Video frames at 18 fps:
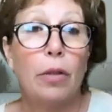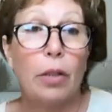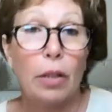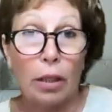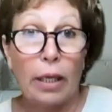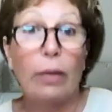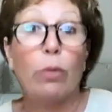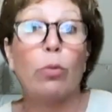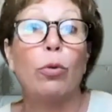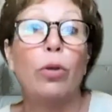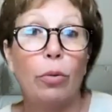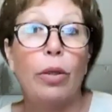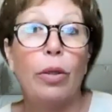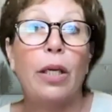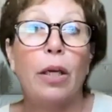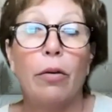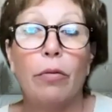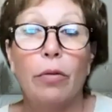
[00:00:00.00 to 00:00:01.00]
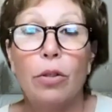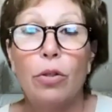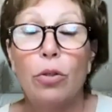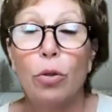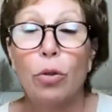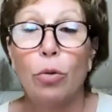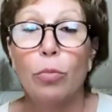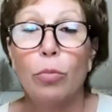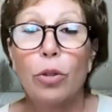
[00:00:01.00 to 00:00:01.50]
like we're doing here in Zoom.